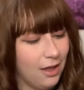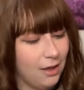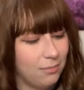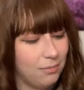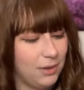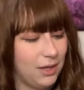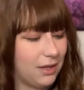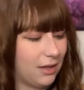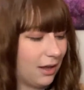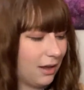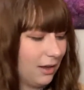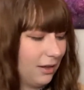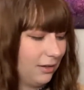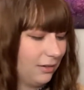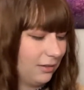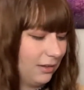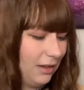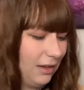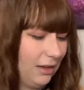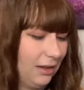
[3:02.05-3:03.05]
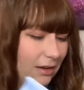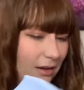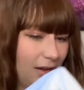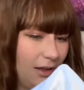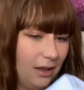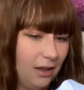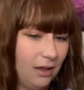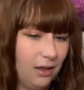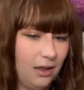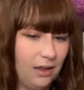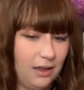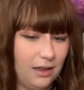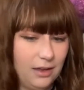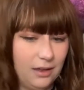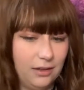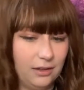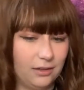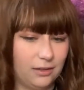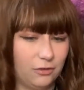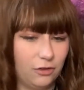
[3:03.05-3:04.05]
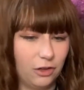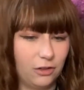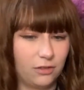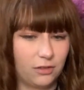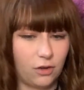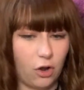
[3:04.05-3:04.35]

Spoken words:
because it is just